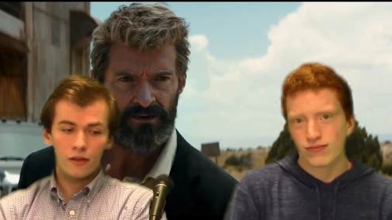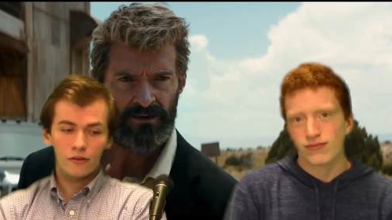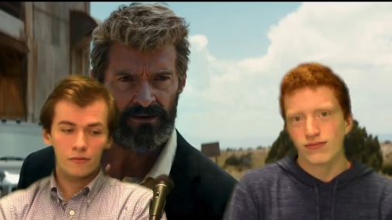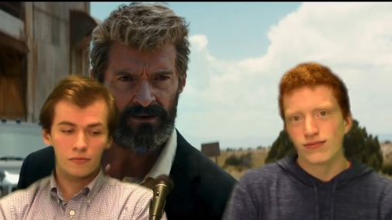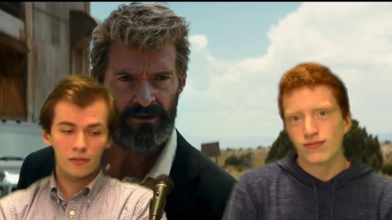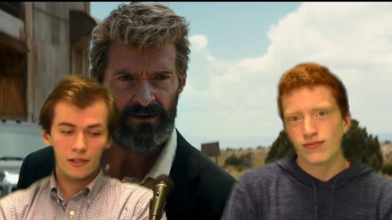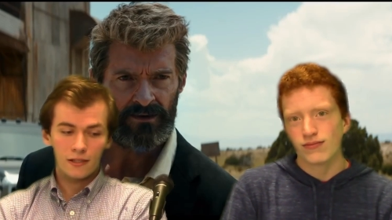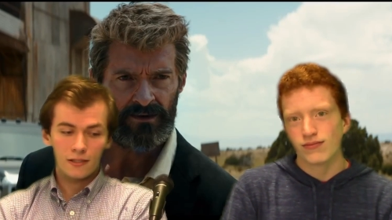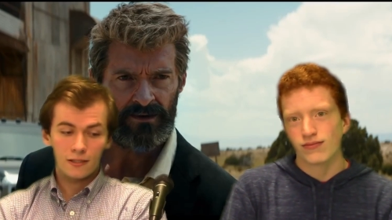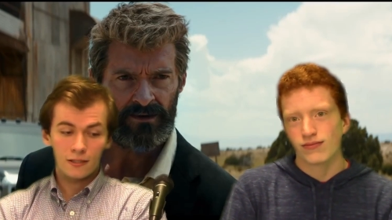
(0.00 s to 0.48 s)
Speaker 1: other
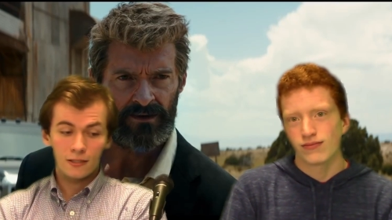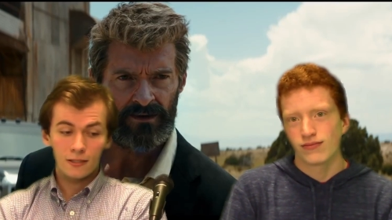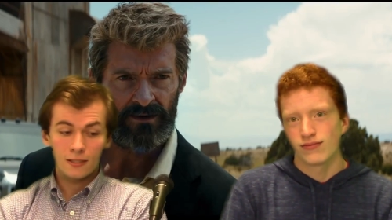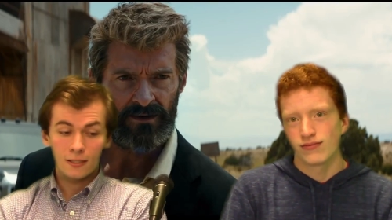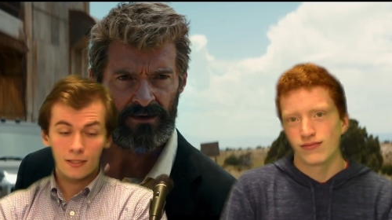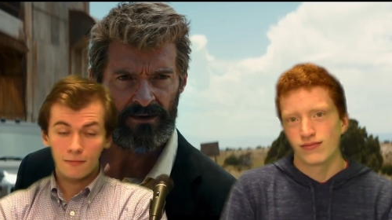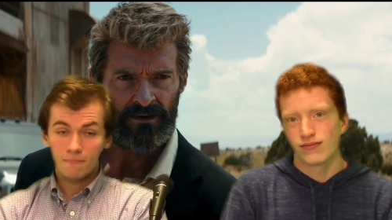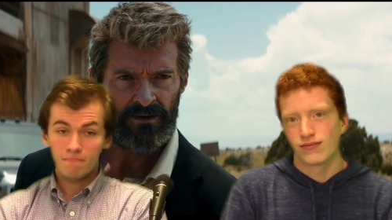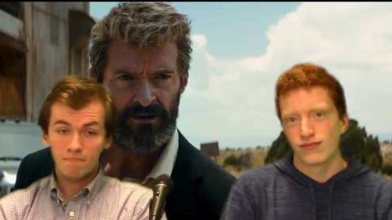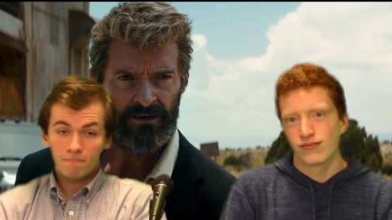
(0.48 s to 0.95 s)

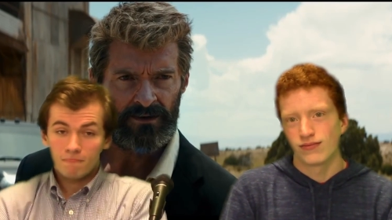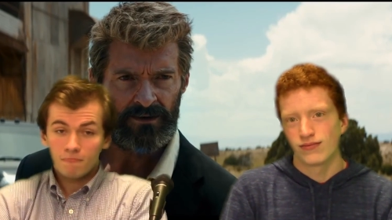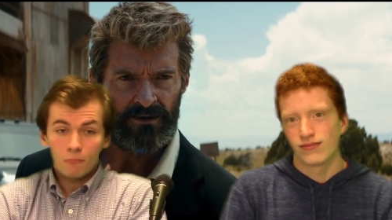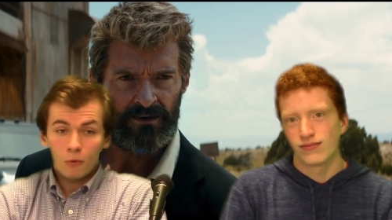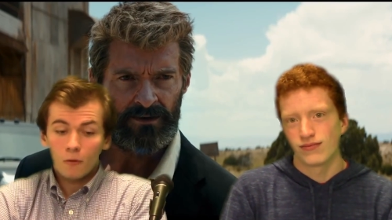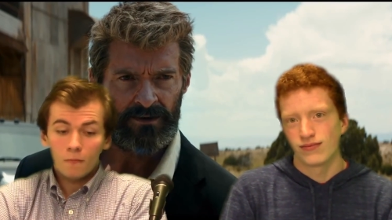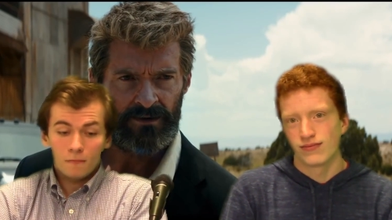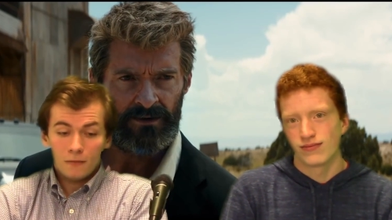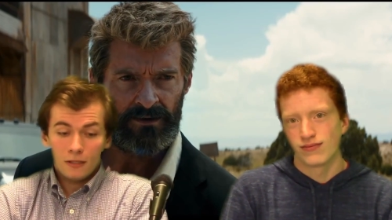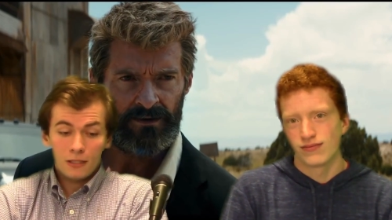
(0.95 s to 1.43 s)
places.
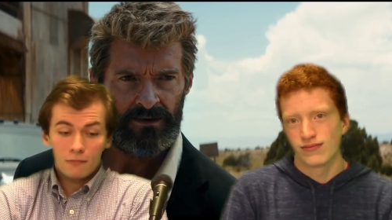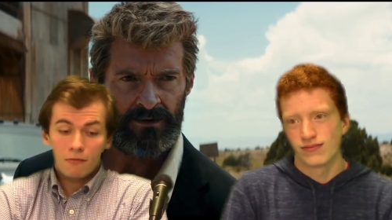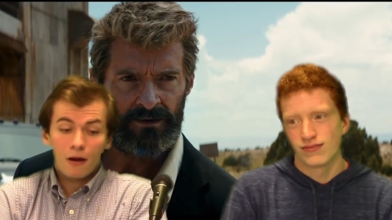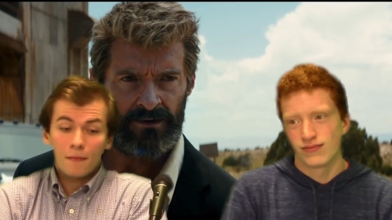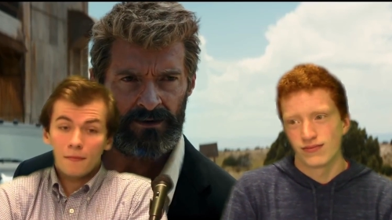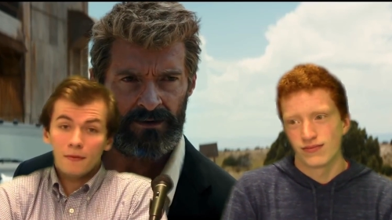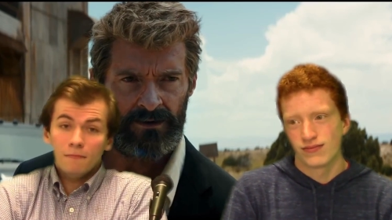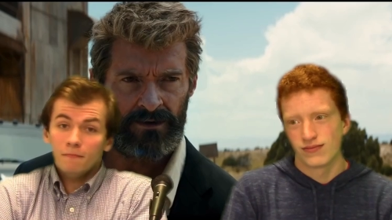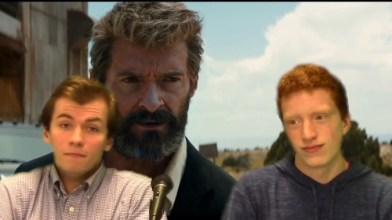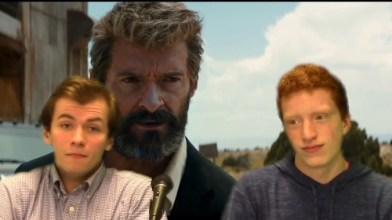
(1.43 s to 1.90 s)
Well, he's
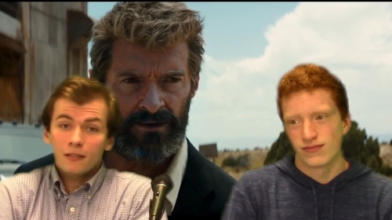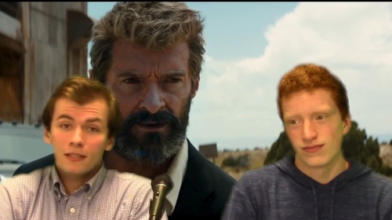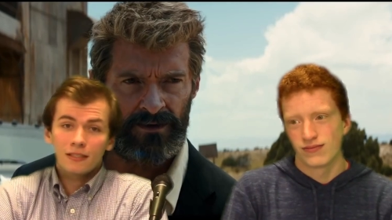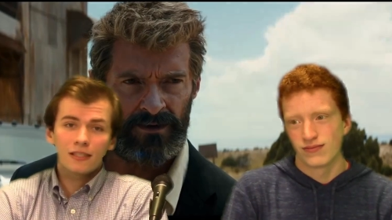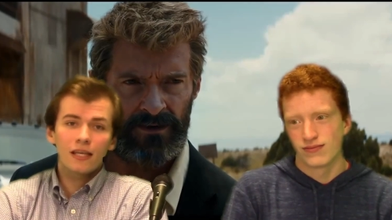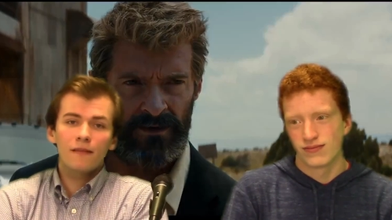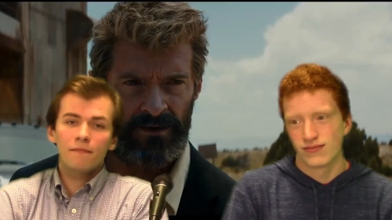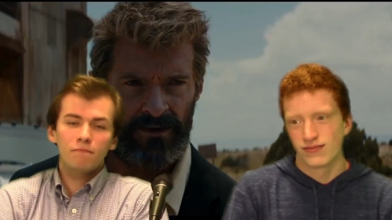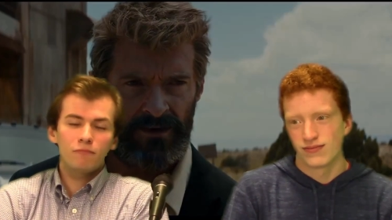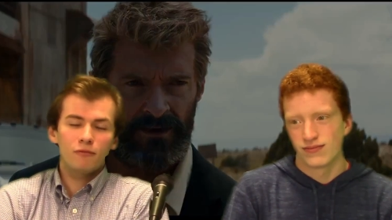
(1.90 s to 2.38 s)
probably
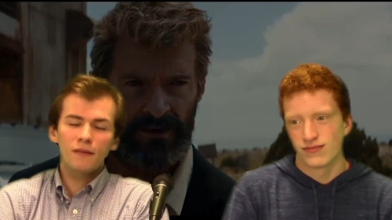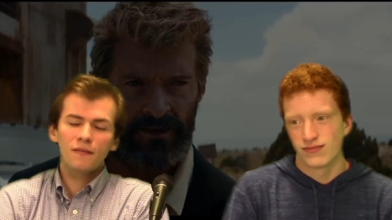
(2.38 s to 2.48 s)
it,